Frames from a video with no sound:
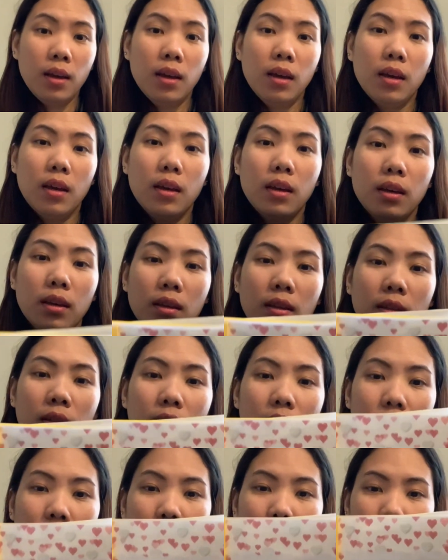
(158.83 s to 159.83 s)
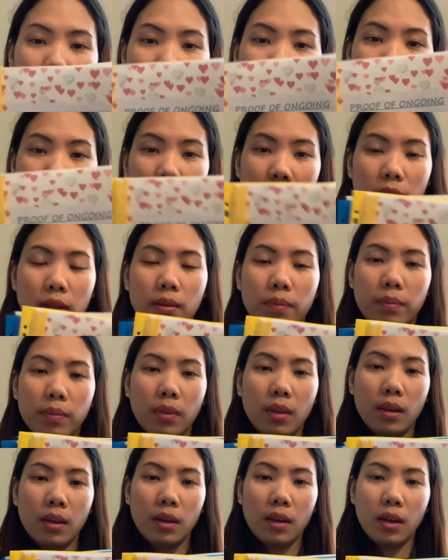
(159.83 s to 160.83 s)
And of course,
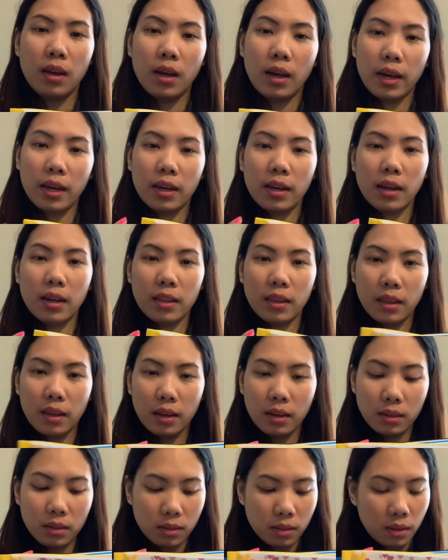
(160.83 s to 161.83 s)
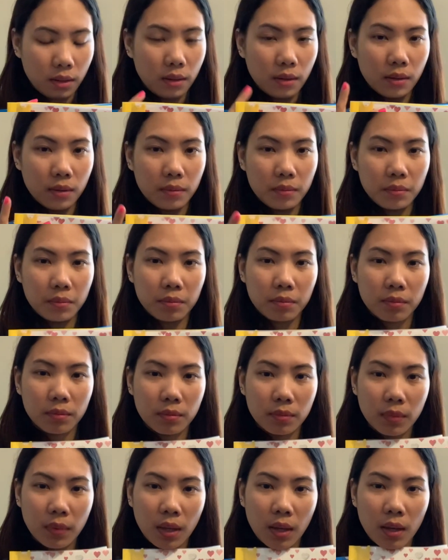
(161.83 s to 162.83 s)
I got this
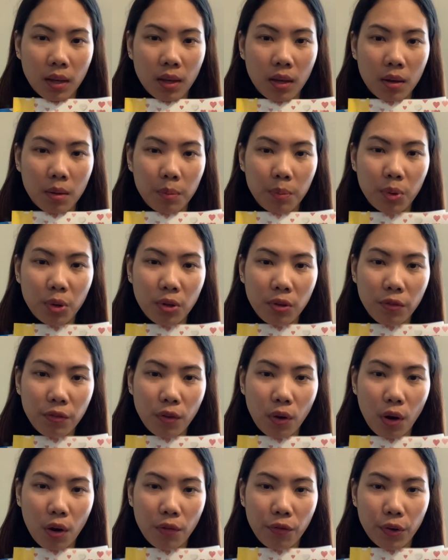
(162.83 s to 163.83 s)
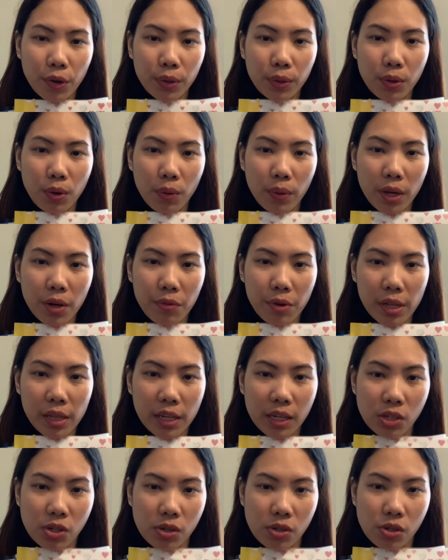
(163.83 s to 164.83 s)
proof of ongoing
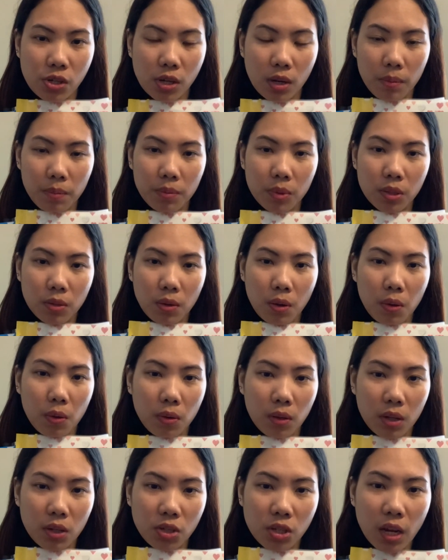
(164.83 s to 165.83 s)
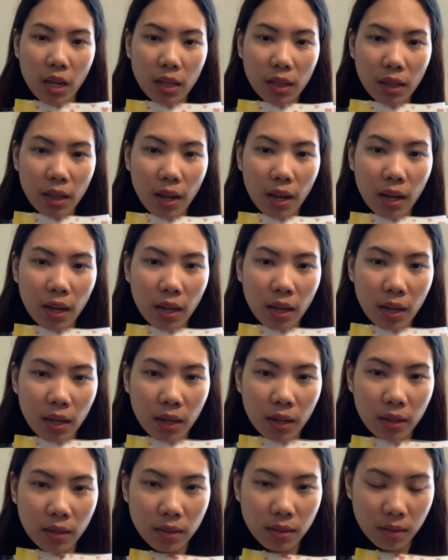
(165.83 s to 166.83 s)
relationship. So the chat
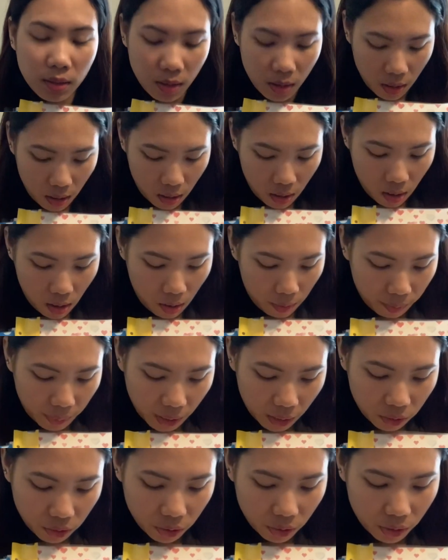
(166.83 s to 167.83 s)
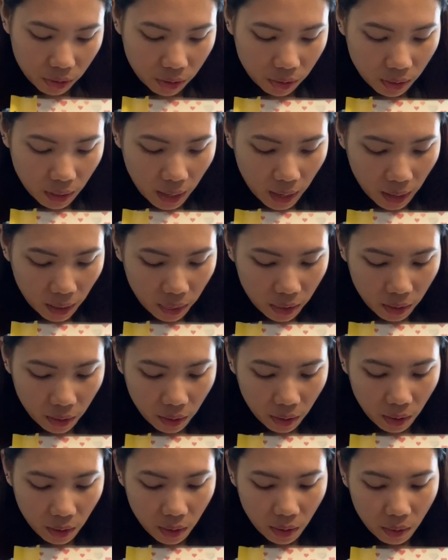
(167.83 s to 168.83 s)
logs, pictures
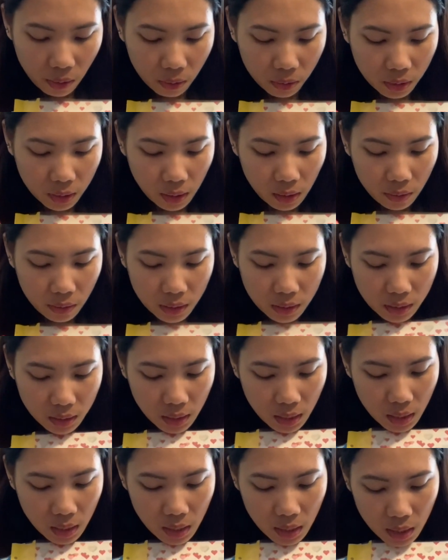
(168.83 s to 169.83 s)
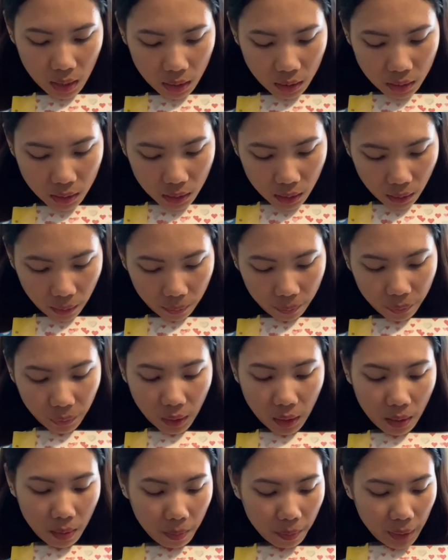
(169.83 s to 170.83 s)
together, hotel receipts,
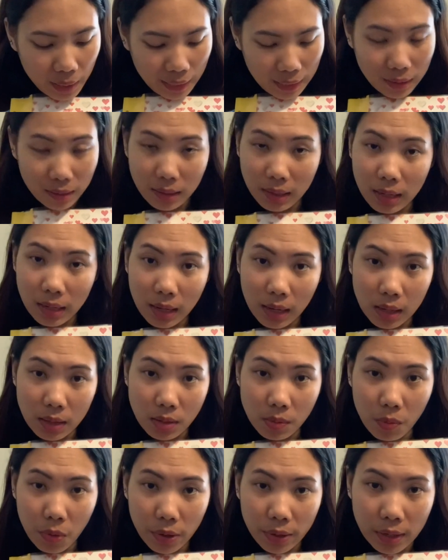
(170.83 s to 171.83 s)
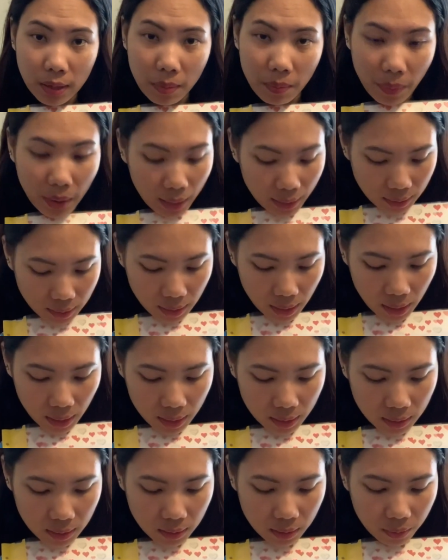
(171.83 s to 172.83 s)
plane tickets, boarding
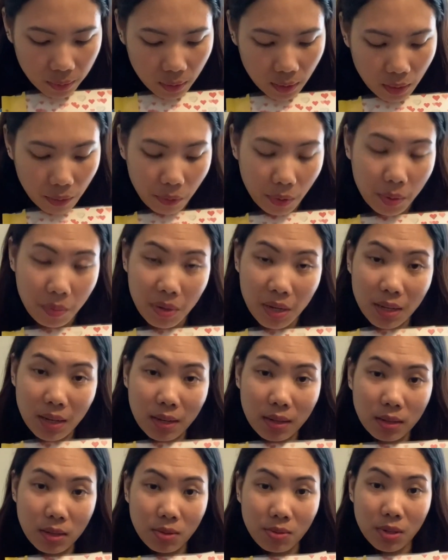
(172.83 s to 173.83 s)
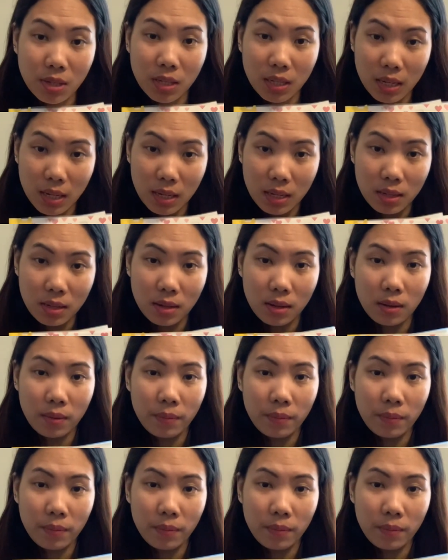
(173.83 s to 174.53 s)
passes, remittance receipt,